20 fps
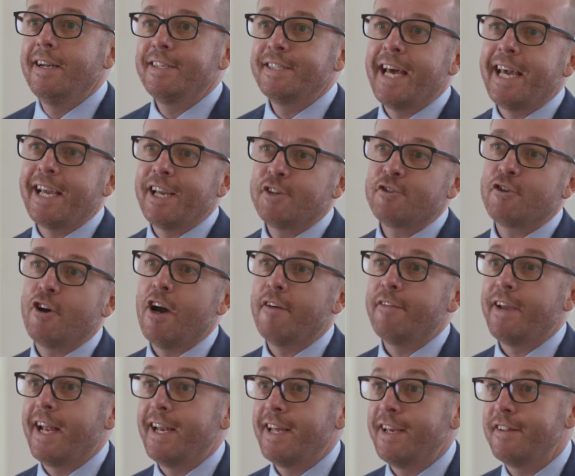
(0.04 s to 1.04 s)
Take a
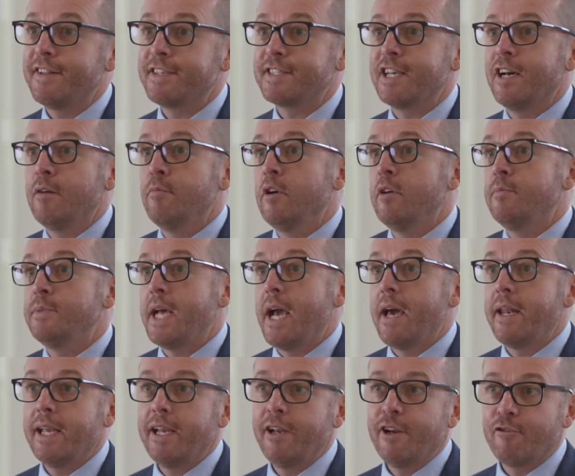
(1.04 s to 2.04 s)
drive any of the suburbs
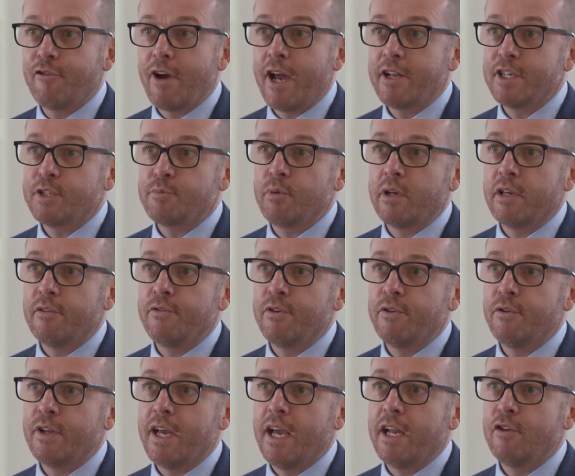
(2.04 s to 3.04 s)
out here in Greater
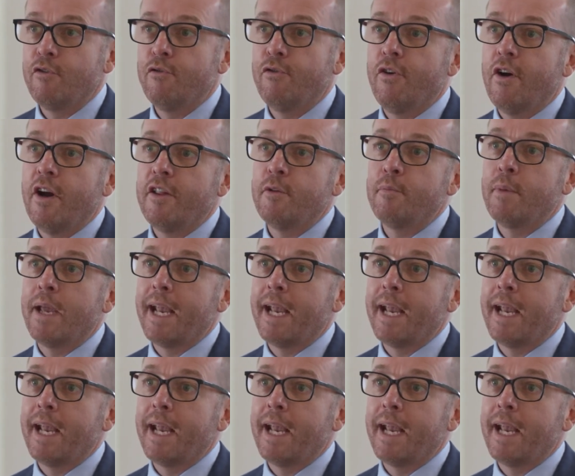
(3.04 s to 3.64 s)
Springfield and you'll find them